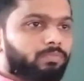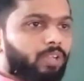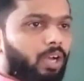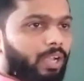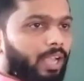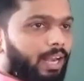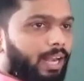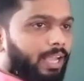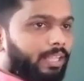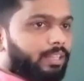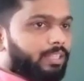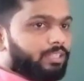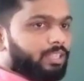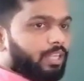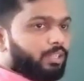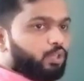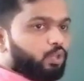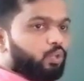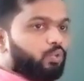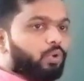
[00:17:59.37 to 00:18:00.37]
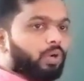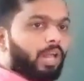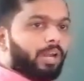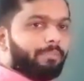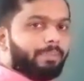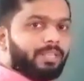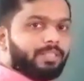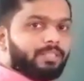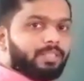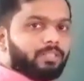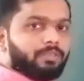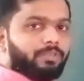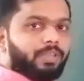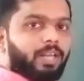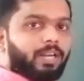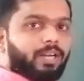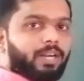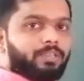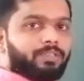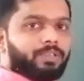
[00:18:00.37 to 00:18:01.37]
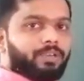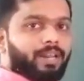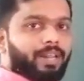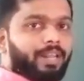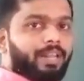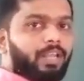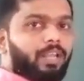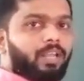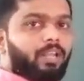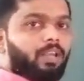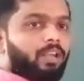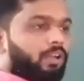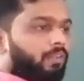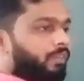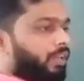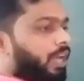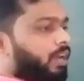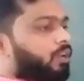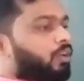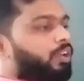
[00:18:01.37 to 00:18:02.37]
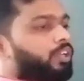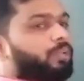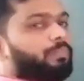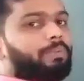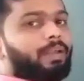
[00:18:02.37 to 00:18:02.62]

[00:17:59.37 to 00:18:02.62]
Okay, like this, the two wooden pieces we are considering. We are going to